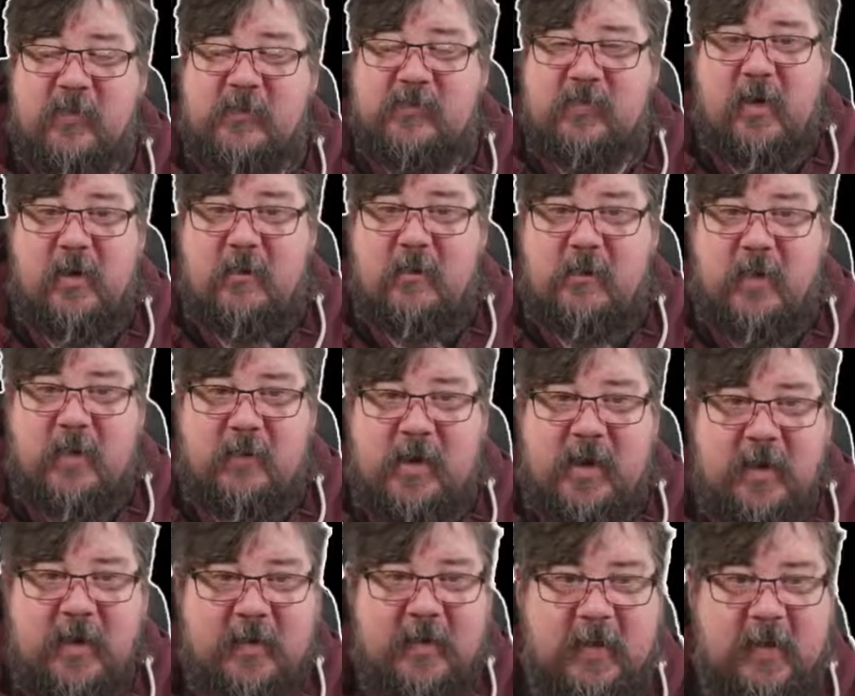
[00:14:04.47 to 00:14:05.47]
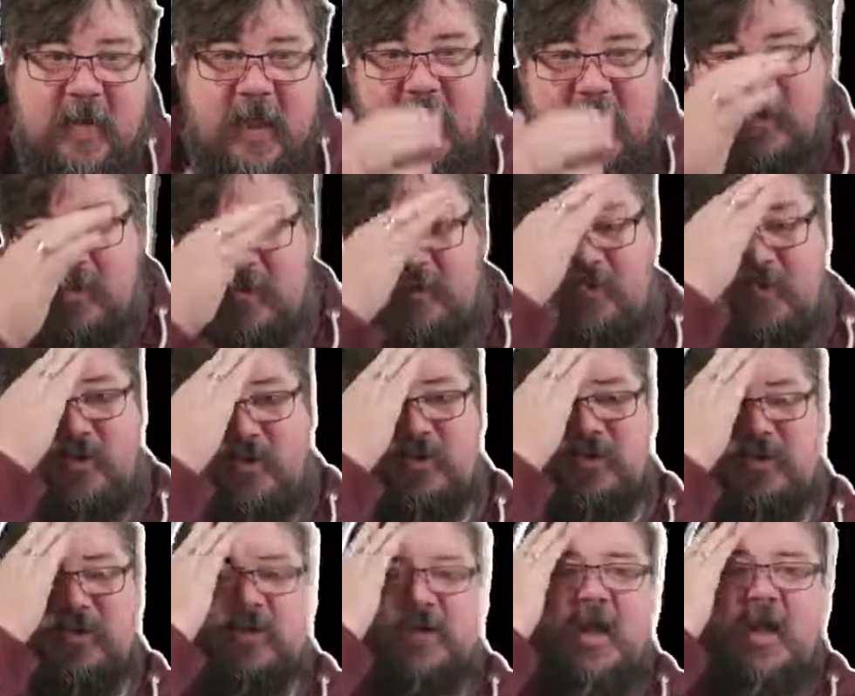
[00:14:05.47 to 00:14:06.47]
which I was
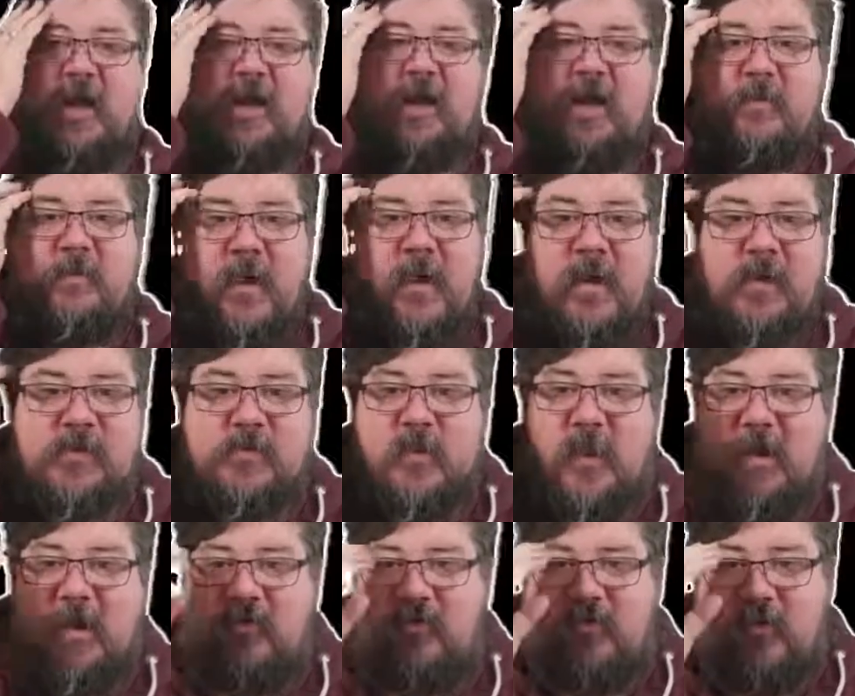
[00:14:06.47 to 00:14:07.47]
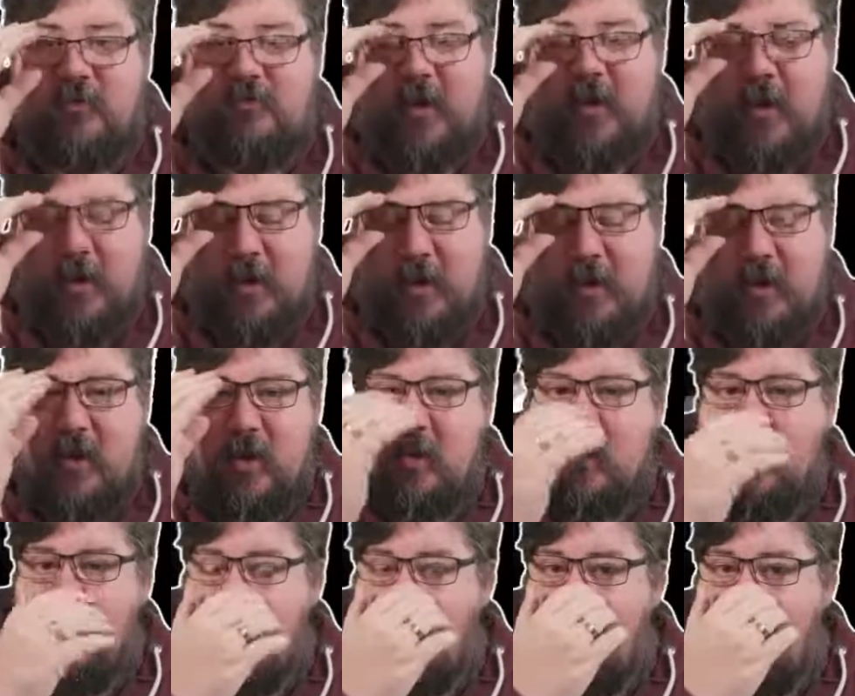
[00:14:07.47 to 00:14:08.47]
fortunate to get an email as well from
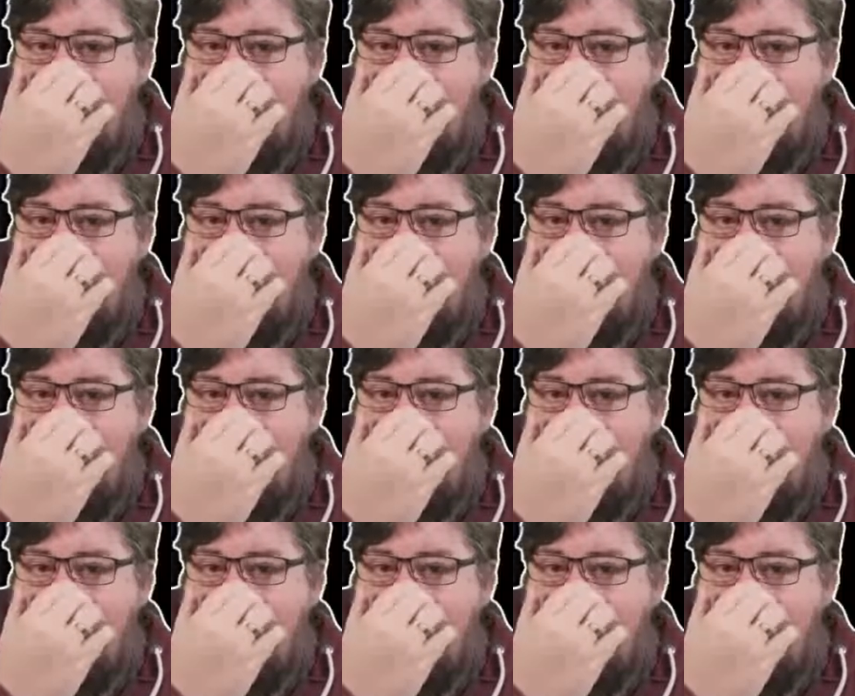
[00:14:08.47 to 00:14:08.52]
BenQ.